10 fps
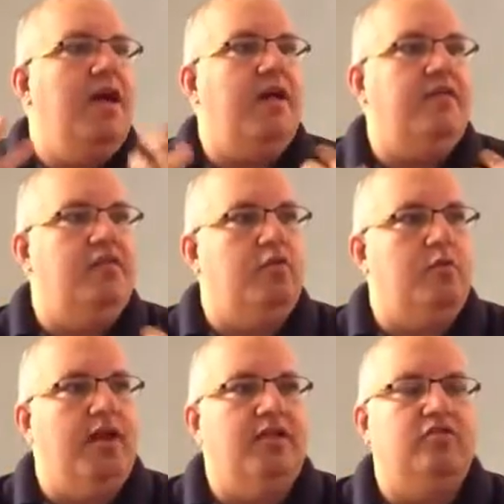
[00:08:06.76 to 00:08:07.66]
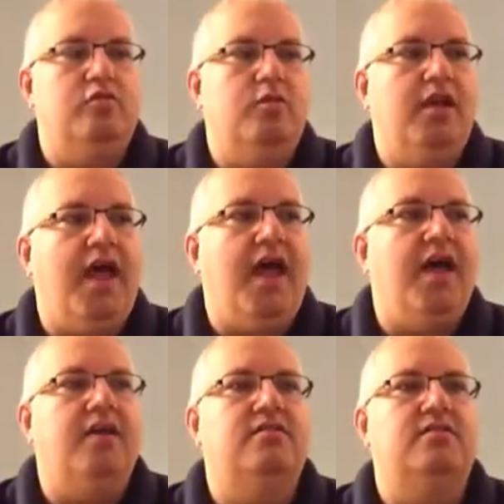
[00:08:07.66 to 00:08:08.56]
and then you're ready to
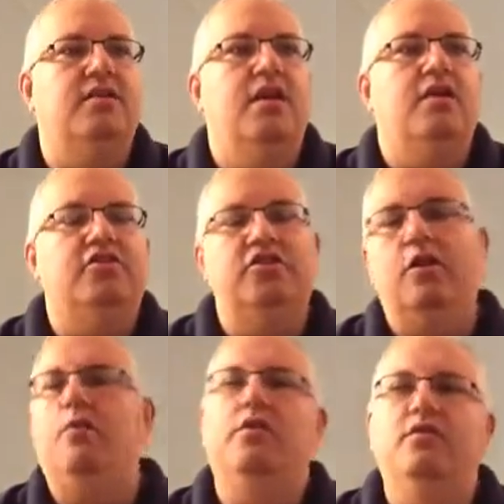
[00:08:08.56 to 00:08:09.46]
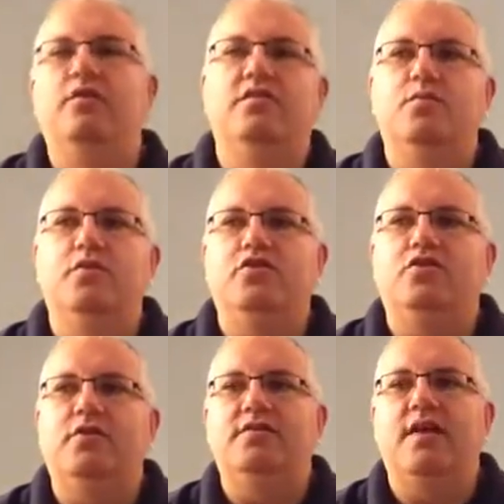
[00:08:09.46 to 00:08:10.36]
relax, because you don't want to do this when you're
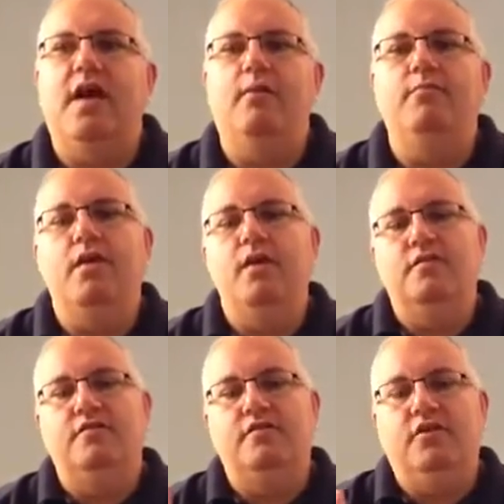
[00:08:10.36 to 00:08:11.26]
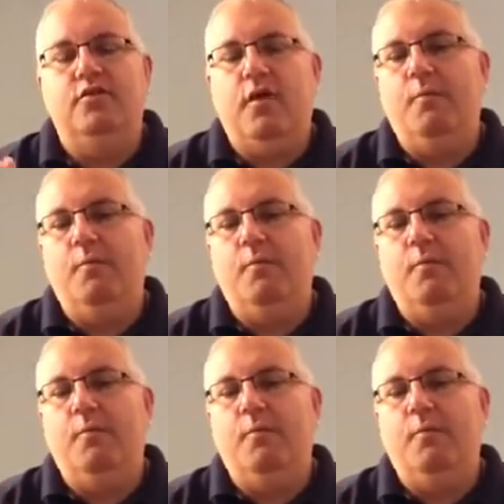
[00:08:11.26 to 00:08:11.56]
stressed out. So then you